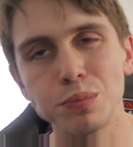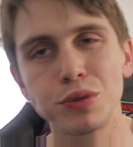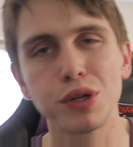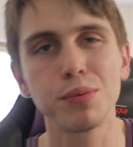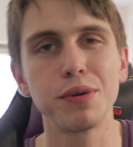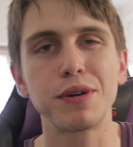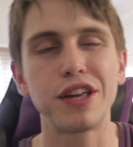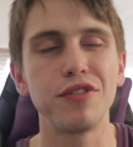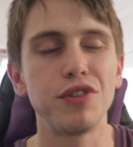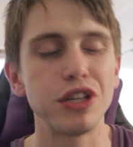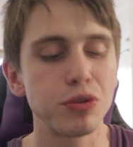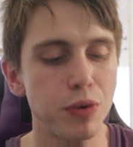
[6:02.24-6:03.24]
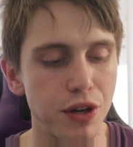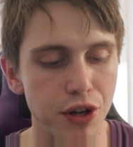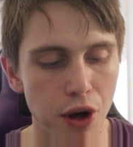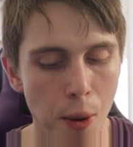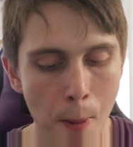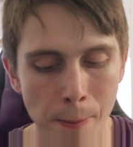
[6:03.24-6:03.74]
Probably give this one
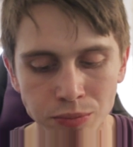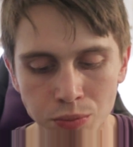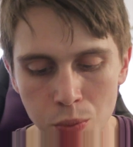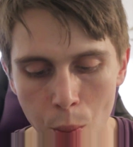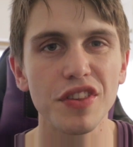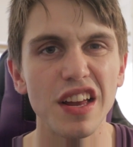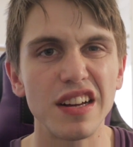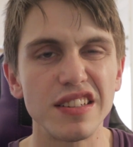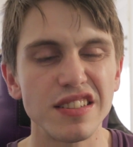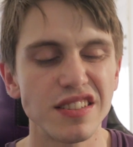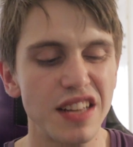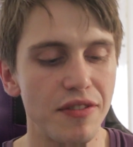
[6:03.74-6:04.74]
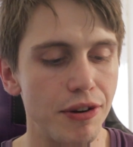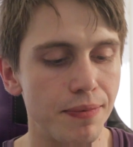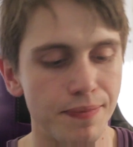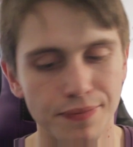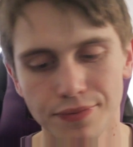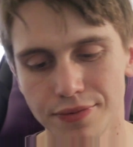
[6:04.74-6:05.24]
a 7